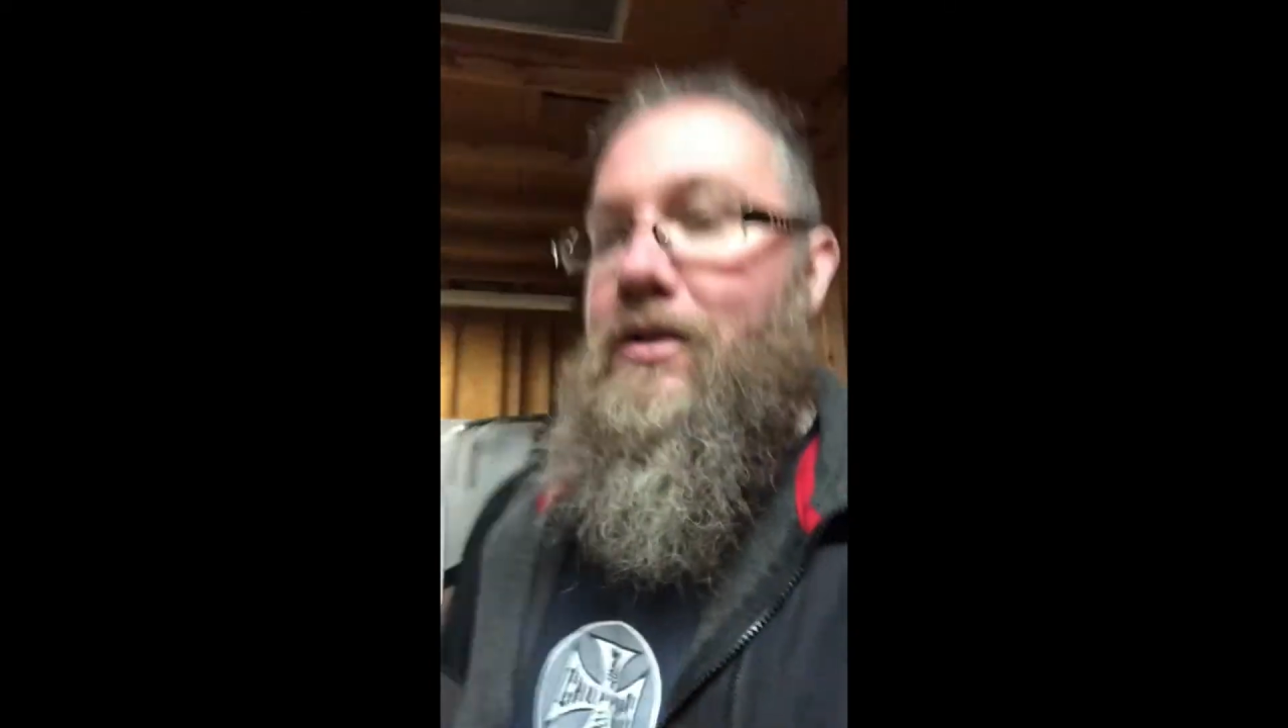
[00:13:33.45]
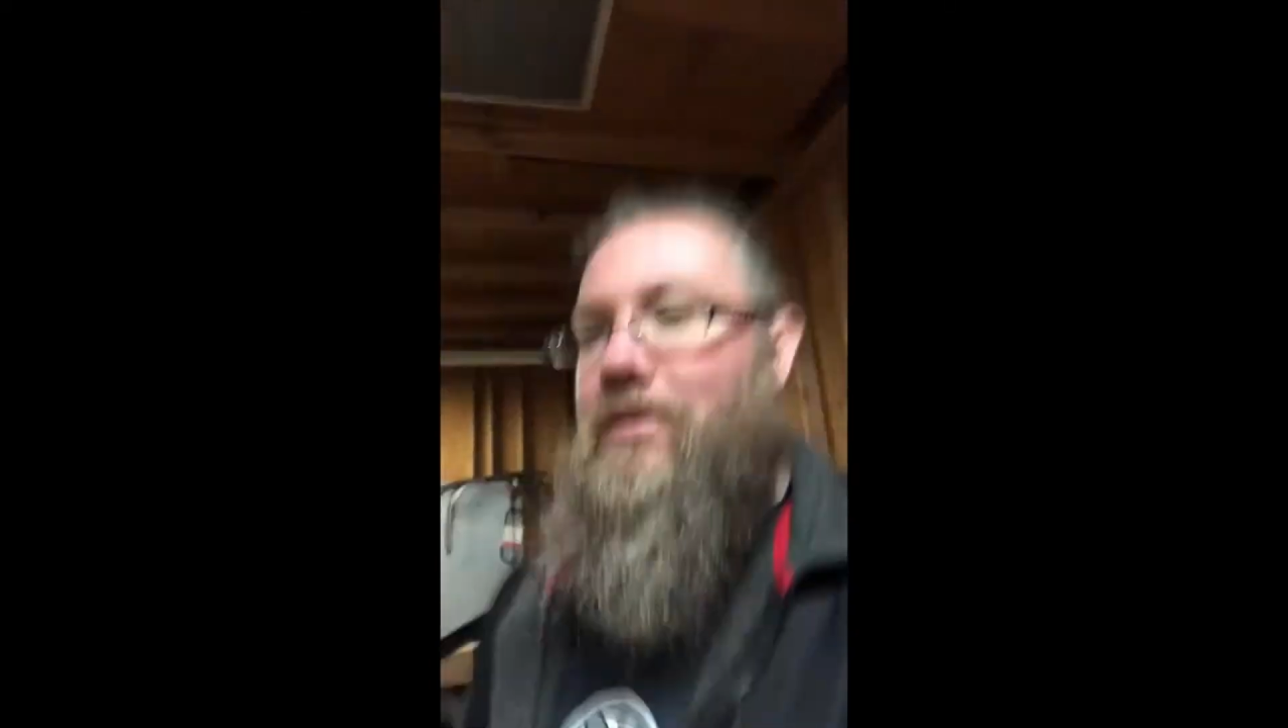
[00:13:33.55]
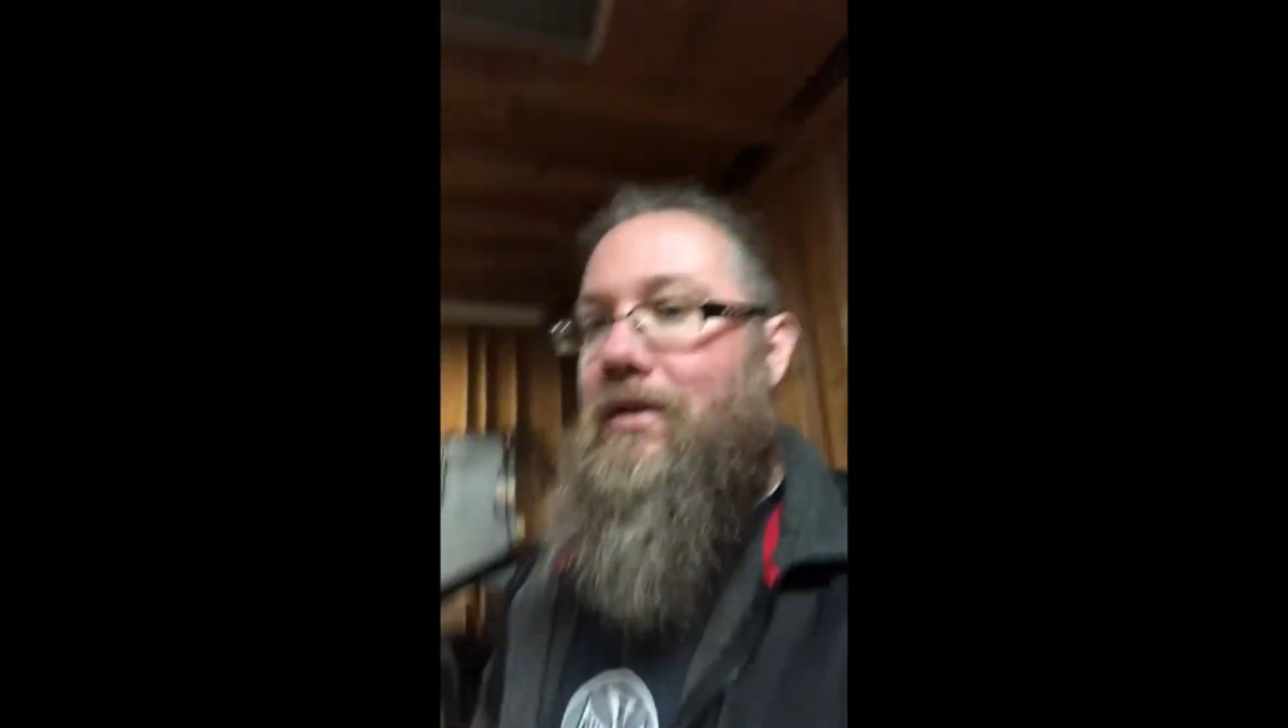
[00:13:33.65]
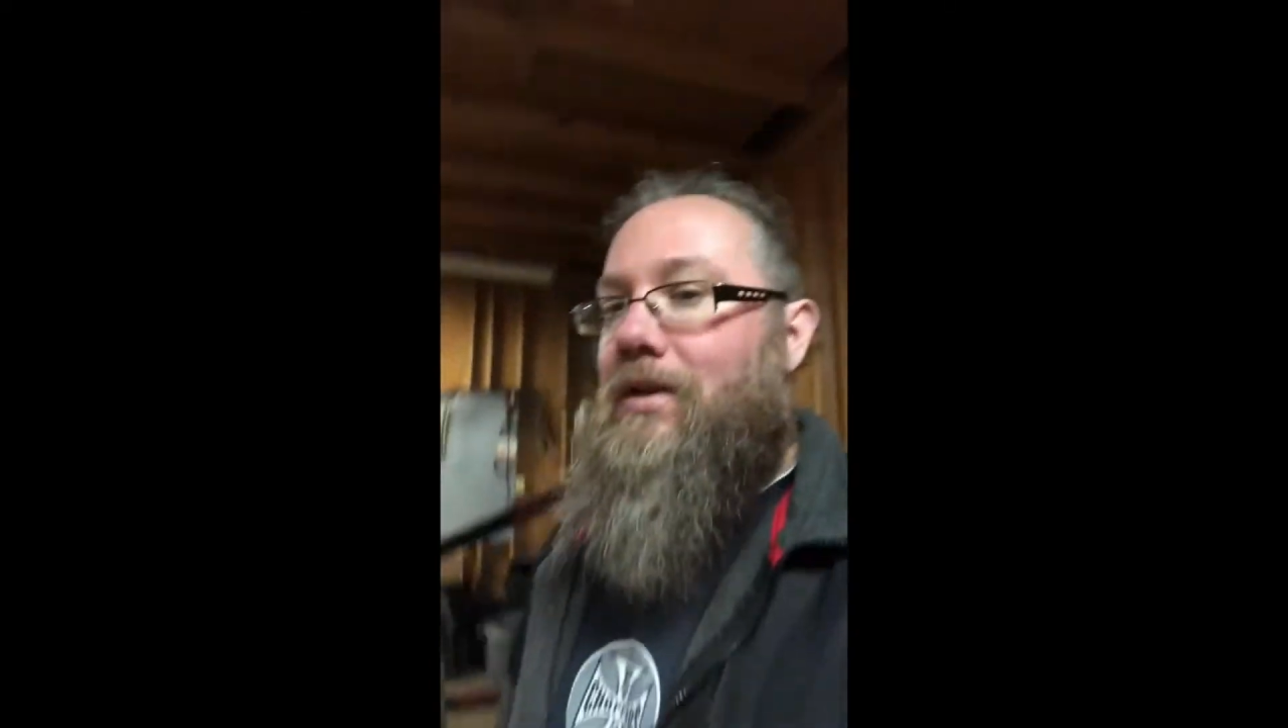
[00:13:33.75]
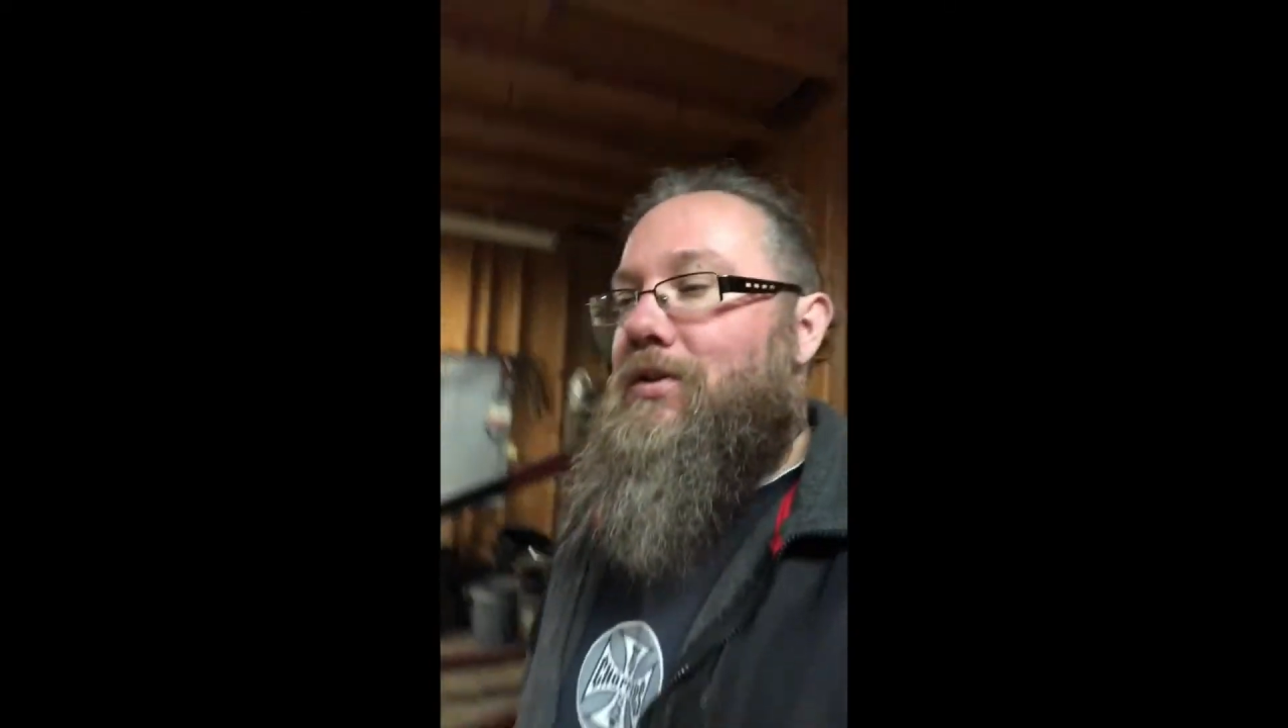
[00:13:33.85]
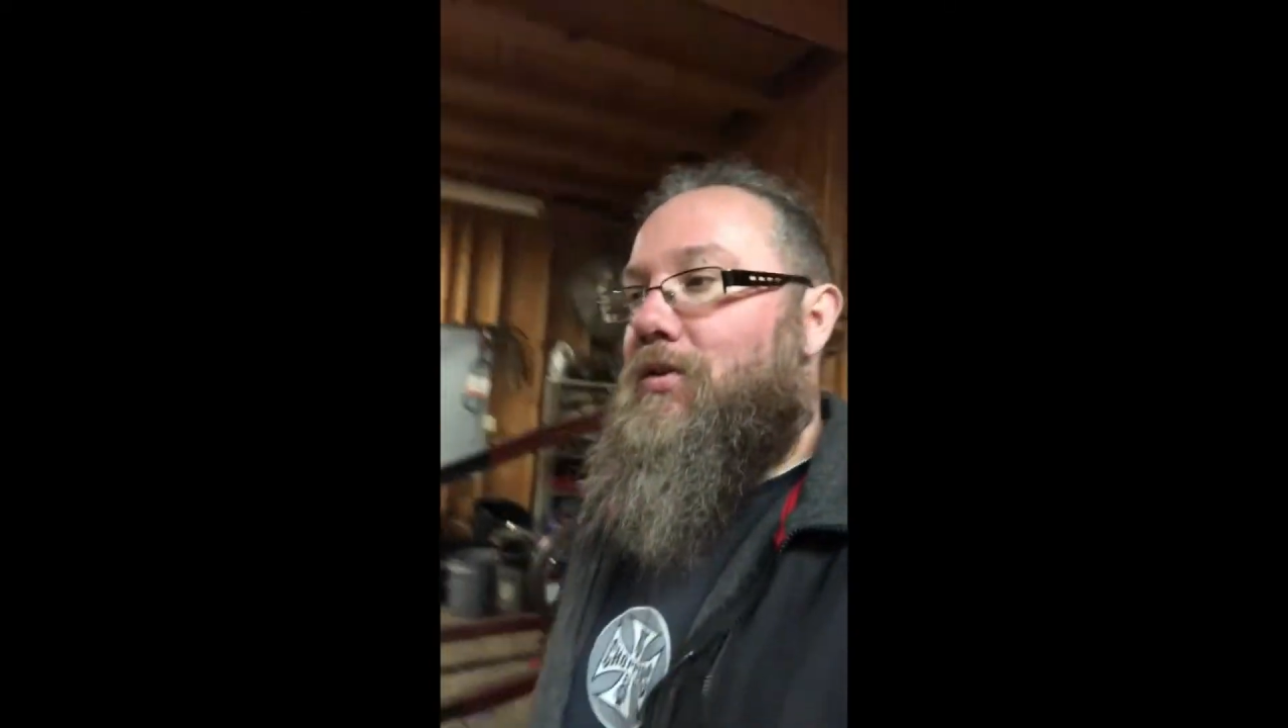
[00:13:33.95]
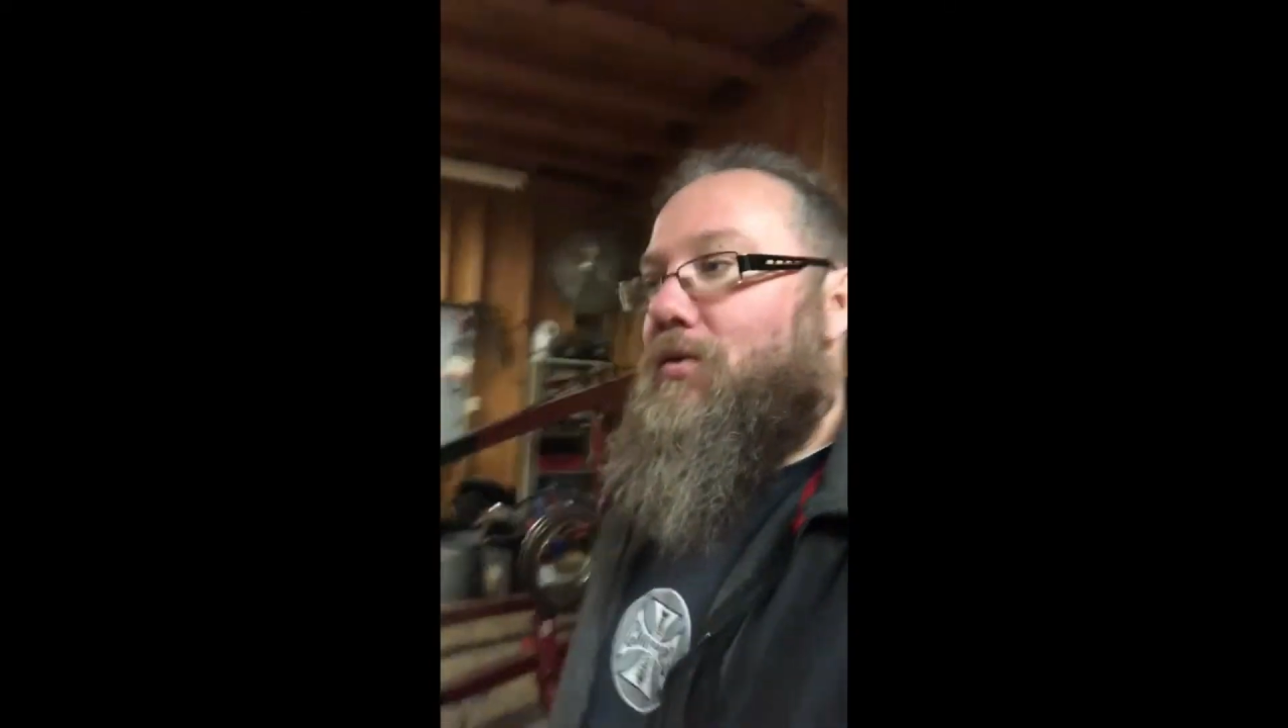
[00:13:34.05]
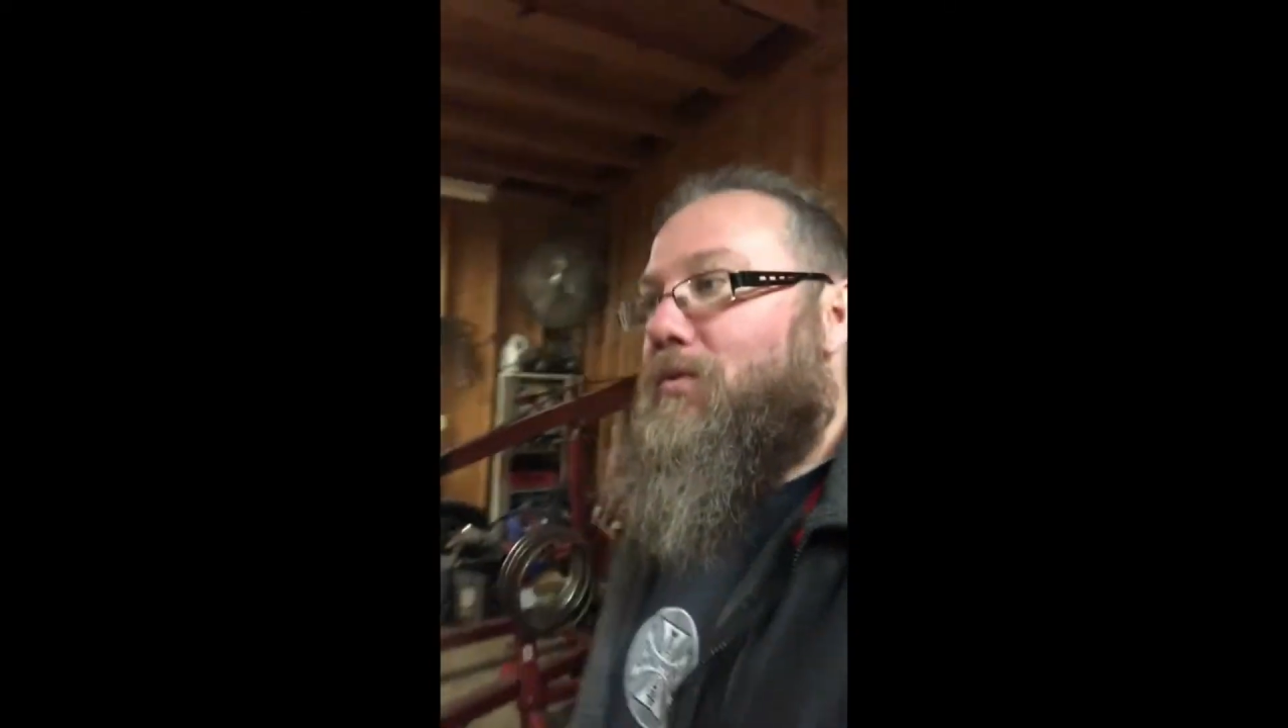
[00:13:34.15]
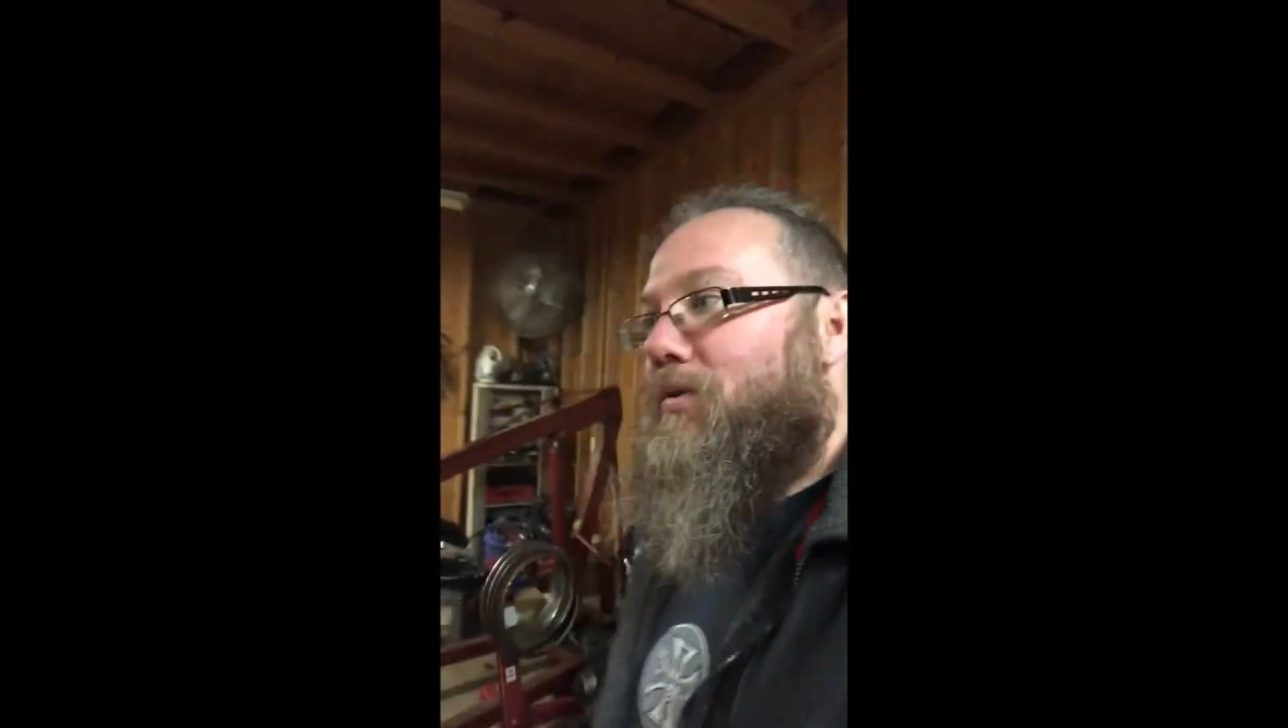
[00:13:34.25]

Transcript: it's a it's a cool